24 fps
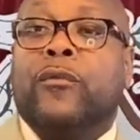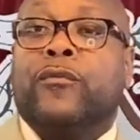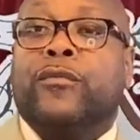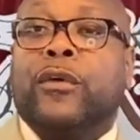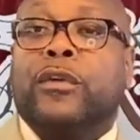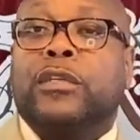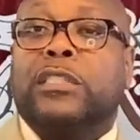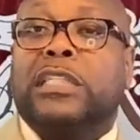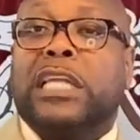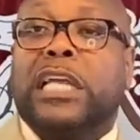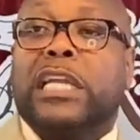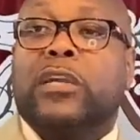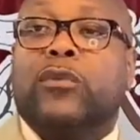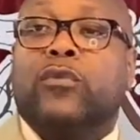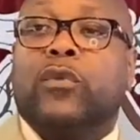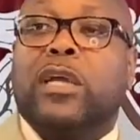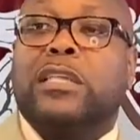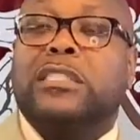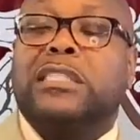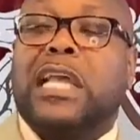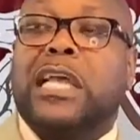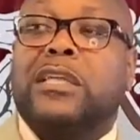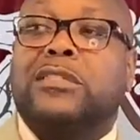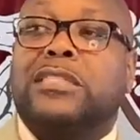First lady
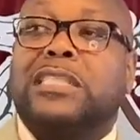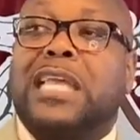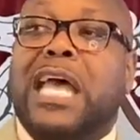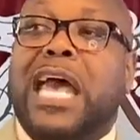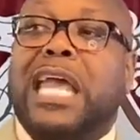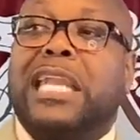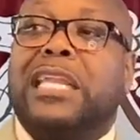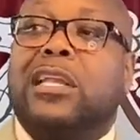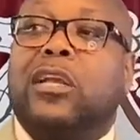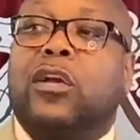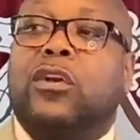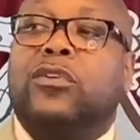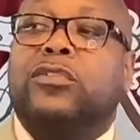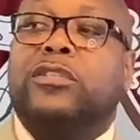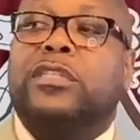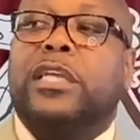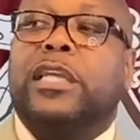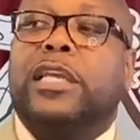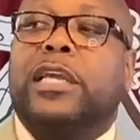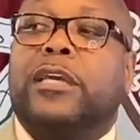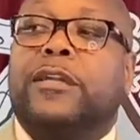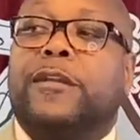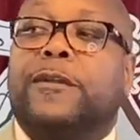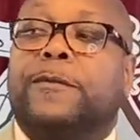runs outside and goes to
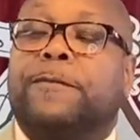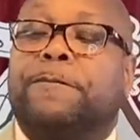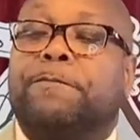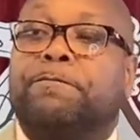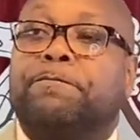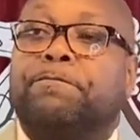get her.